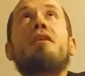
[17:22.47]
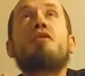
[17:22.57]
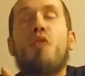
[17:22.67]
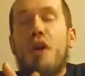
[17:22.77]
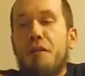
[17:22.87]

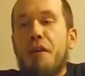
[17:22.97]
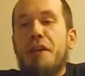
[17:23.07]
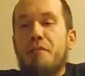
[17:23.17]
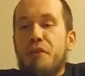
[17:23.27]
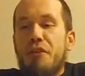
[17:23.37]
qualified
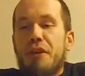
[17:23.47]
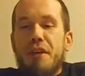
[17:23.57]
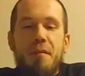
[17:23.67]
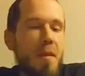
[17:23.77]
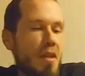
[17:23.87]
immunity
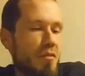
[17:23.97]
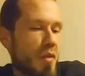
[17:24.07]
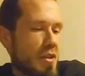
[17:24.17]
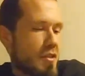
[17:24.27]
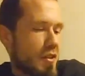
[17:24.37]
is
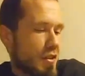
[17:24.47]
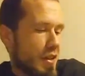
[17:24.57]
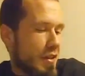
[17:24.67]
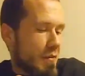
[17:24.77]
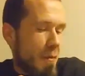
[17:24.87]
basically